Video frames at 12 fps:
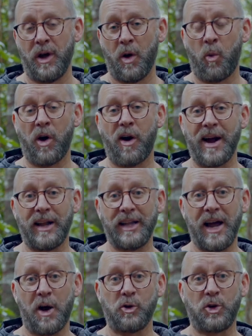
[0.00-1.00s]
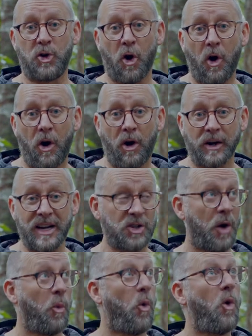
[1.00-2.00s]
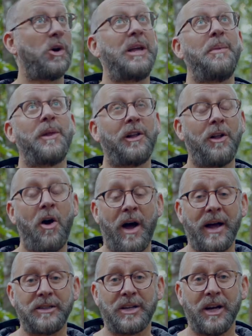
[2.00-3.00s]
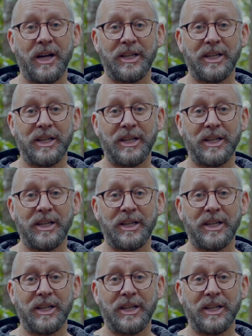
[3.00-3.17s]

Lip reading: where I allow God, as I walk in the light,